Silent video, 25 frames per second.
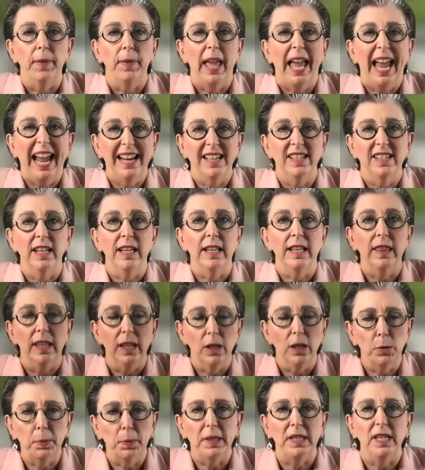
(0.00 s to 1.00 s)
acting
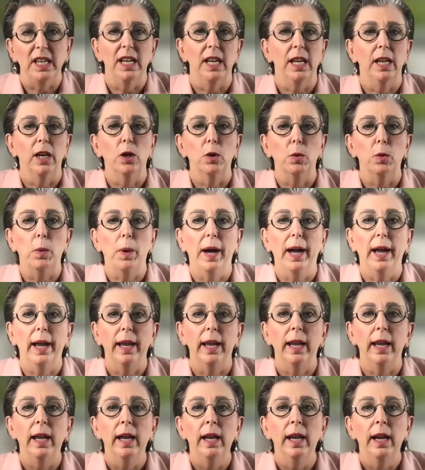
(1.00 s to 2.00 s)
this particular
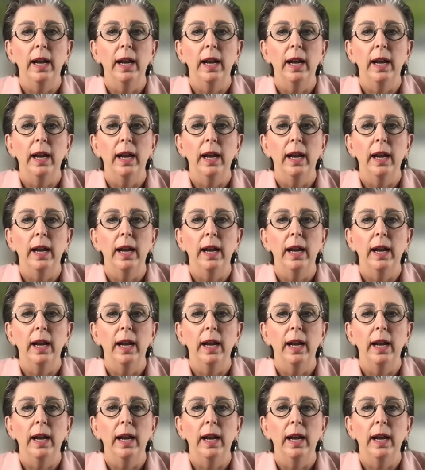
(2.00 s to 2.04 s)
way